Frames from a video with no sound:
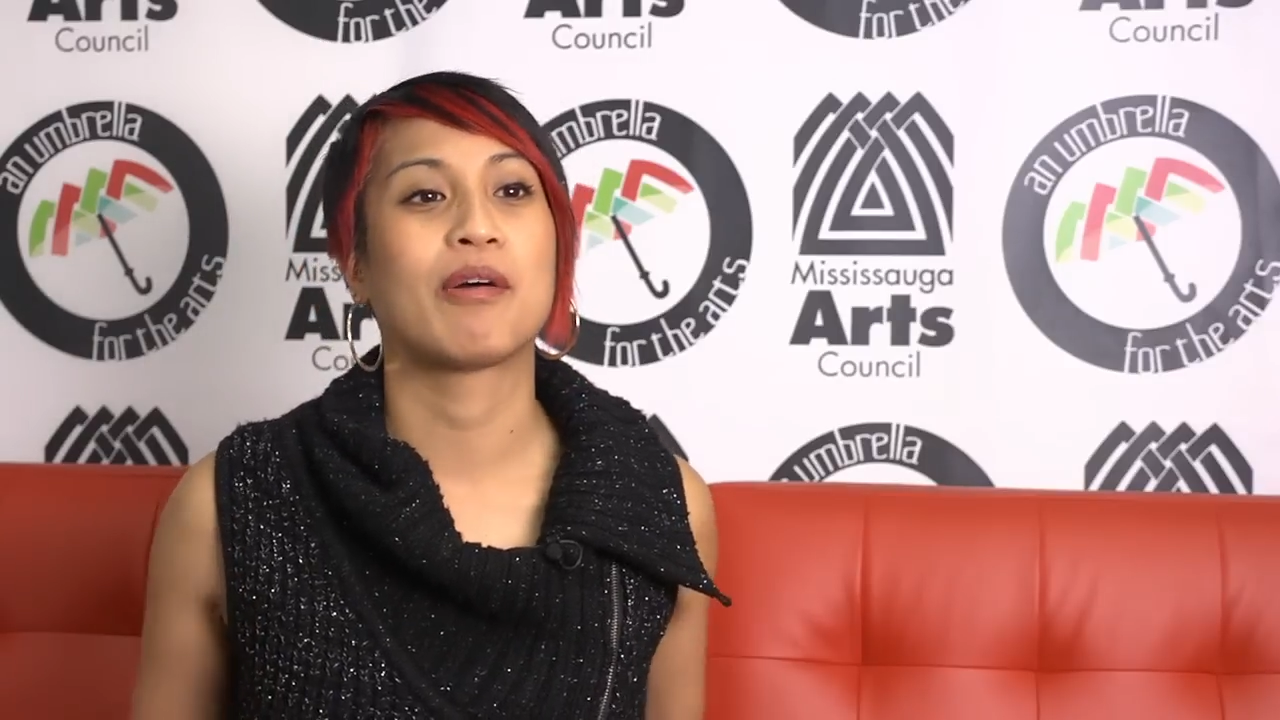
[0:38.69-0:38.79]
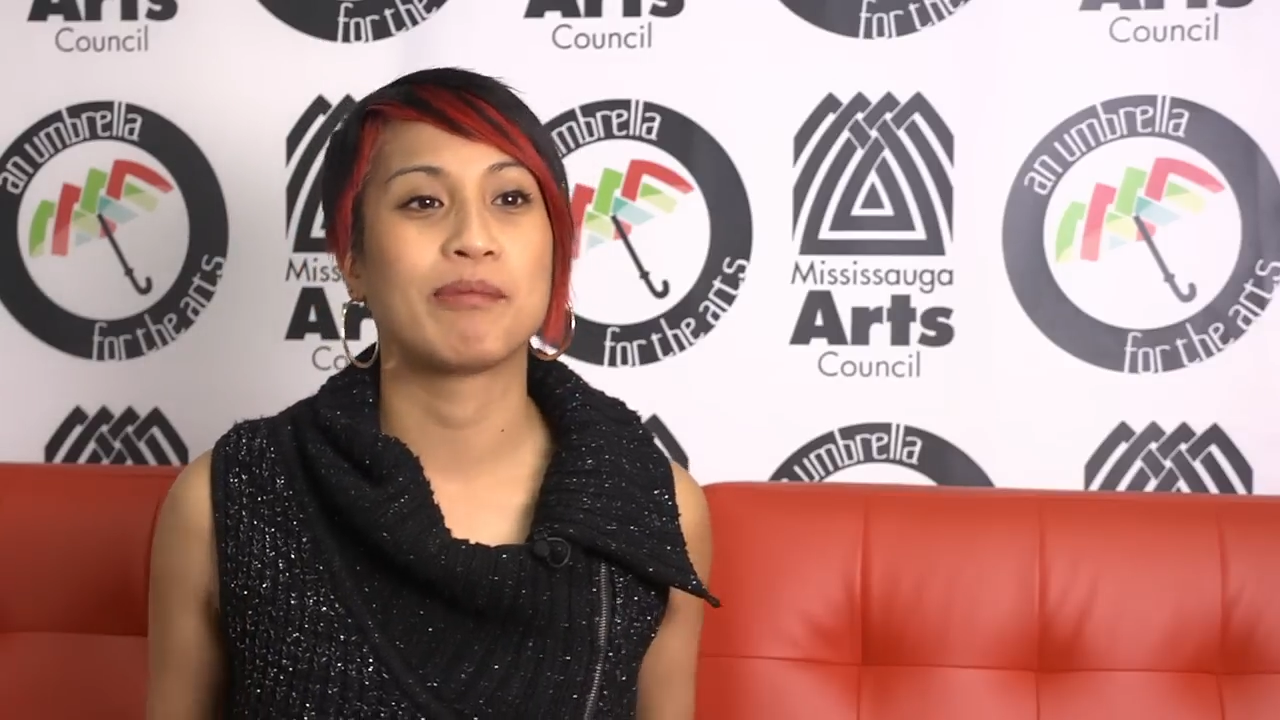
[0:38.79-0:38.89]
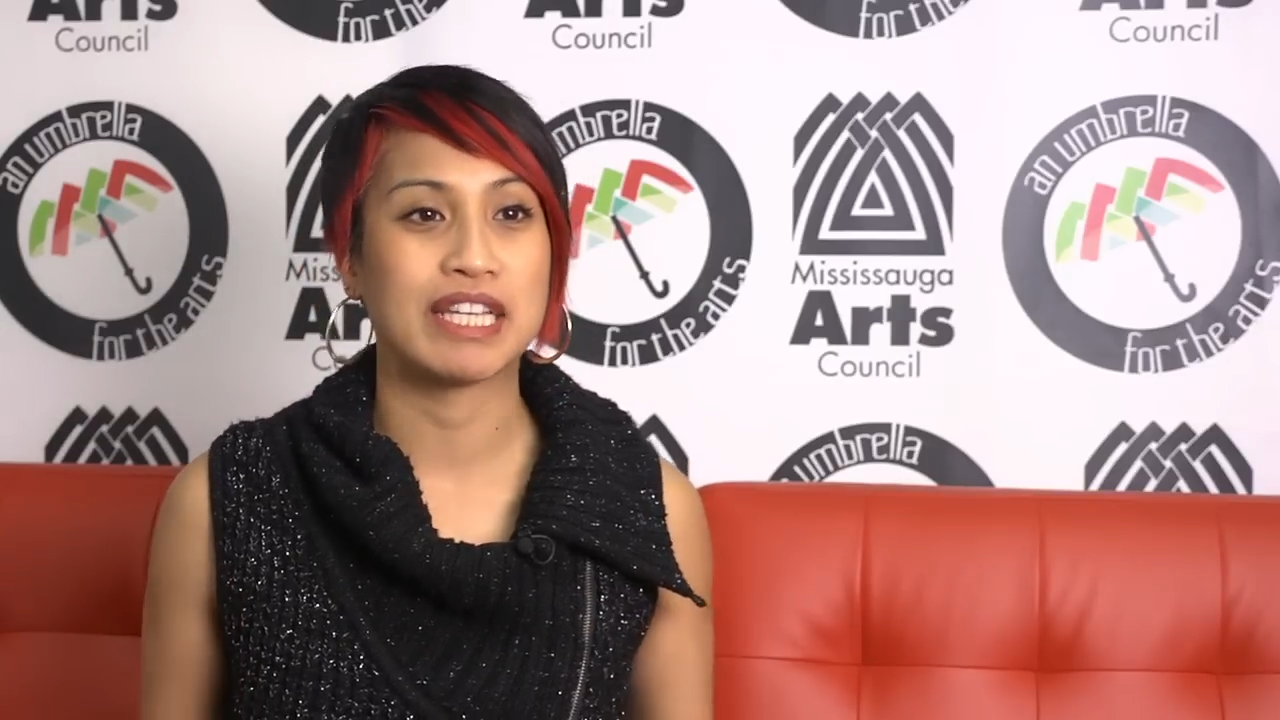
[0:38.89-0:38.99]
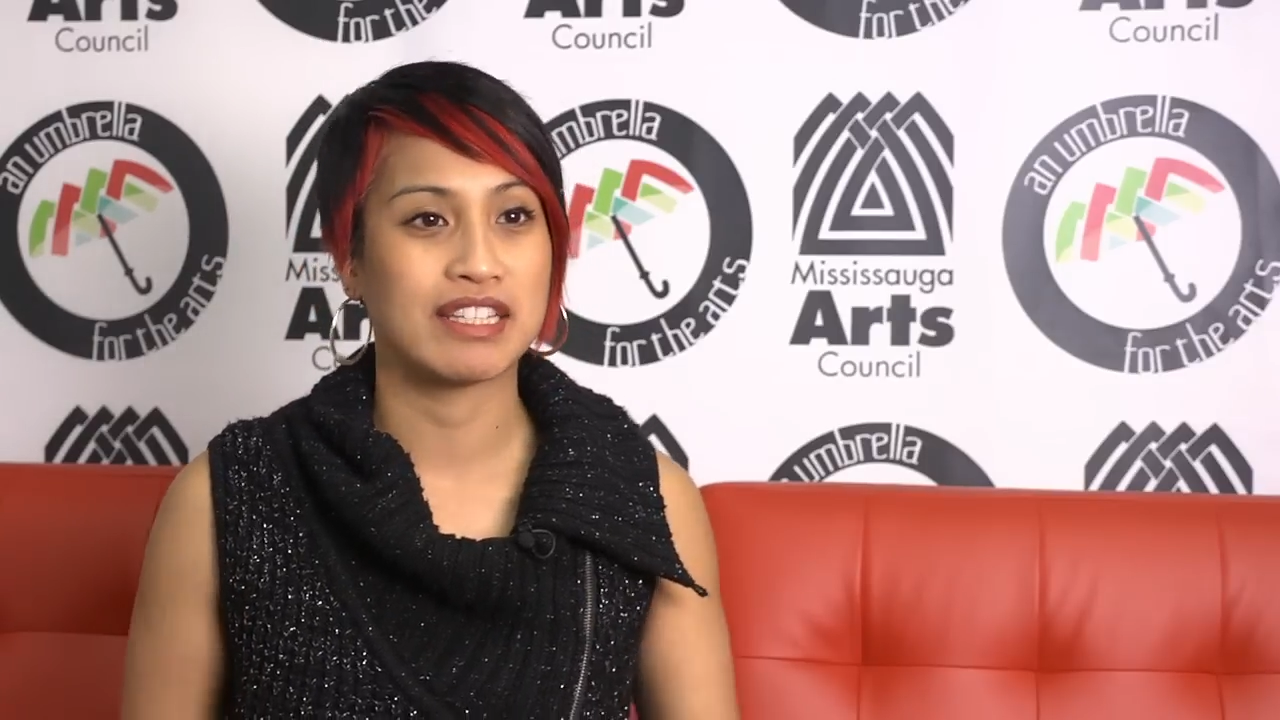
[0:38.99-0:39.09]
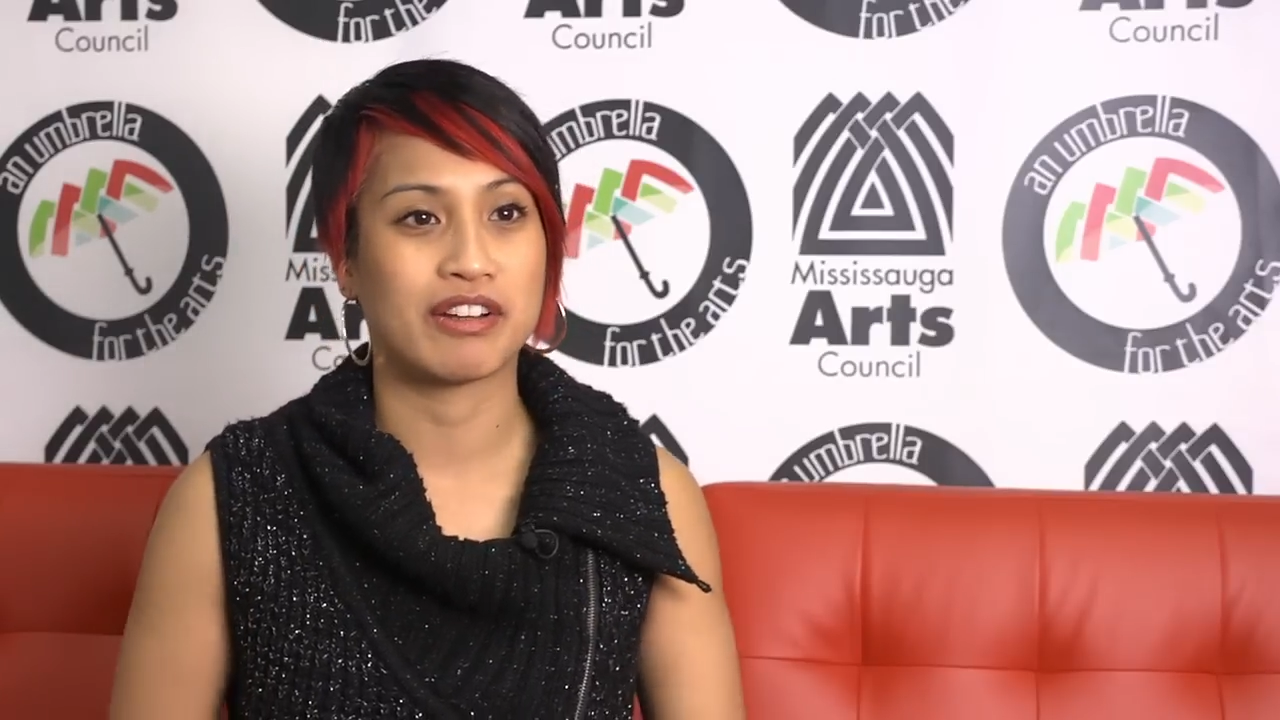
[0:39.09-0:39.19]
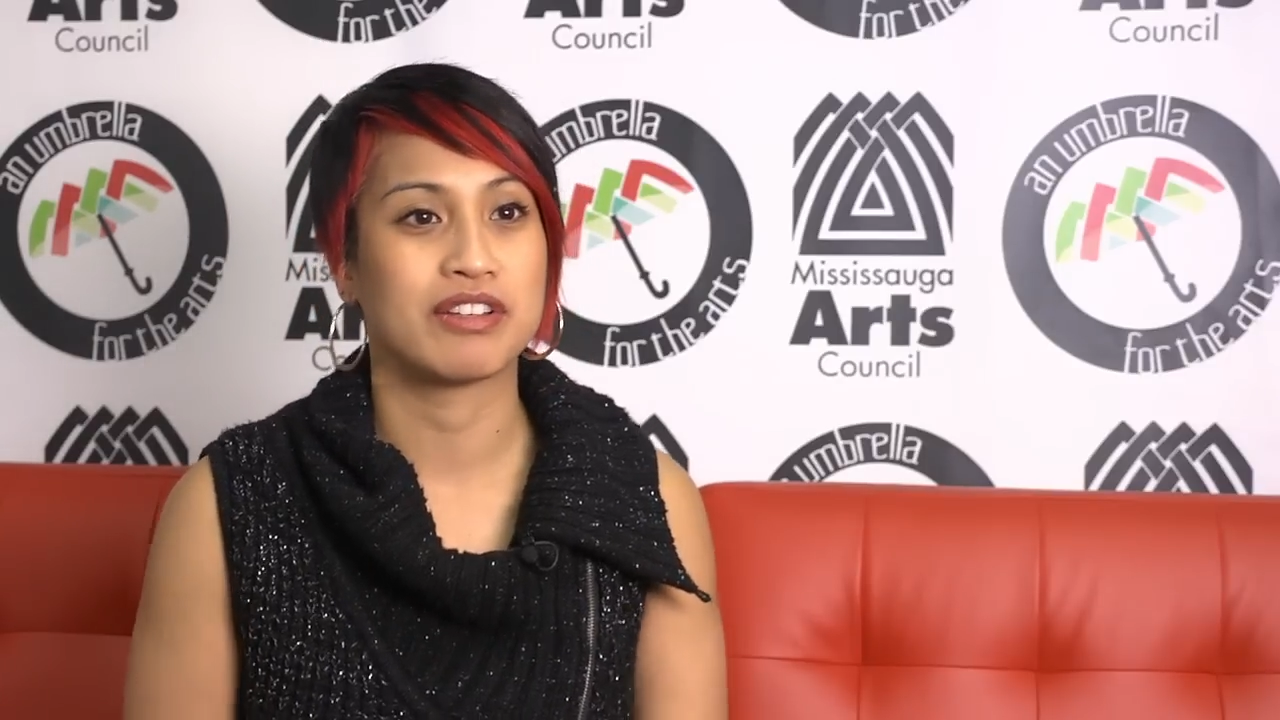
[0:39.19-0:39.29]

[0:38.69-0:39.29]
amazing our